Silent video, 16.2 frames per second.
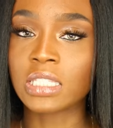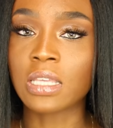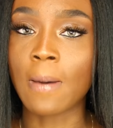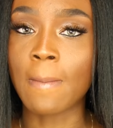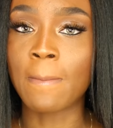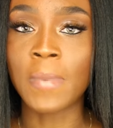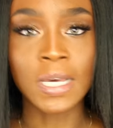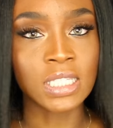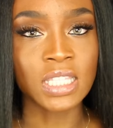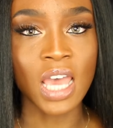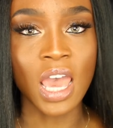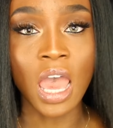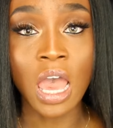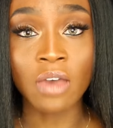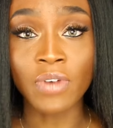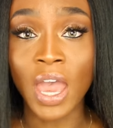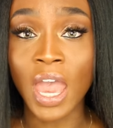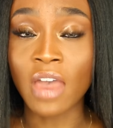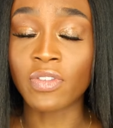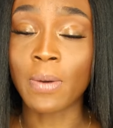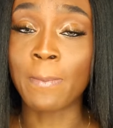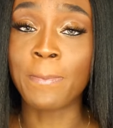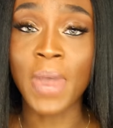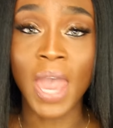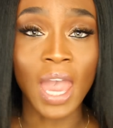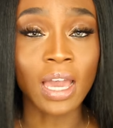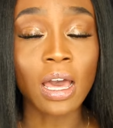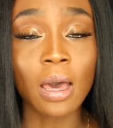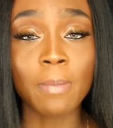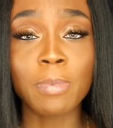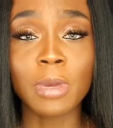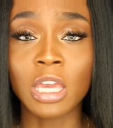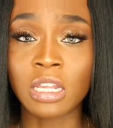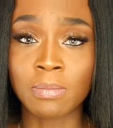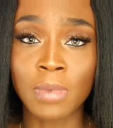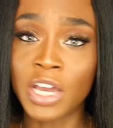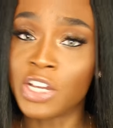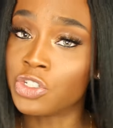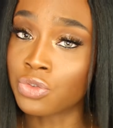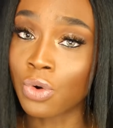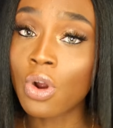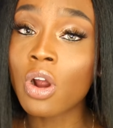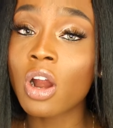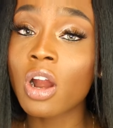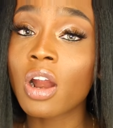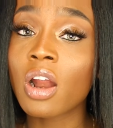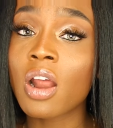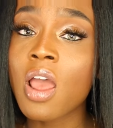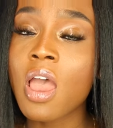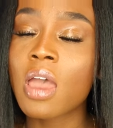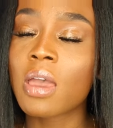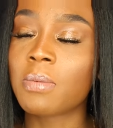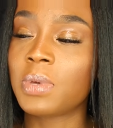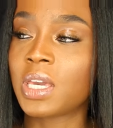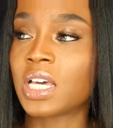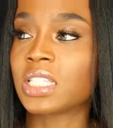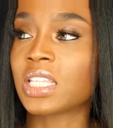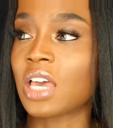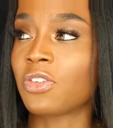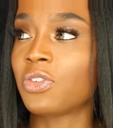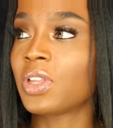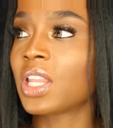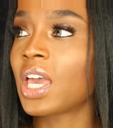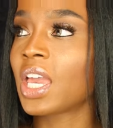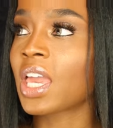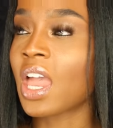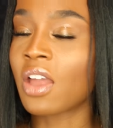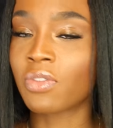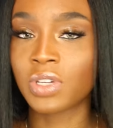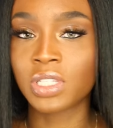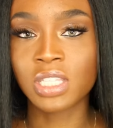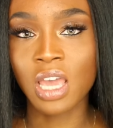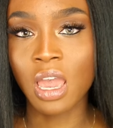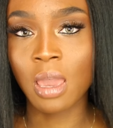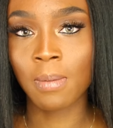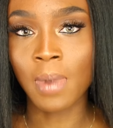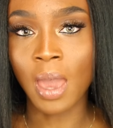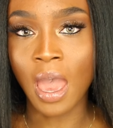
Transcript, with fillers: it's a must-have I have a backup in my drawer because I feel like every time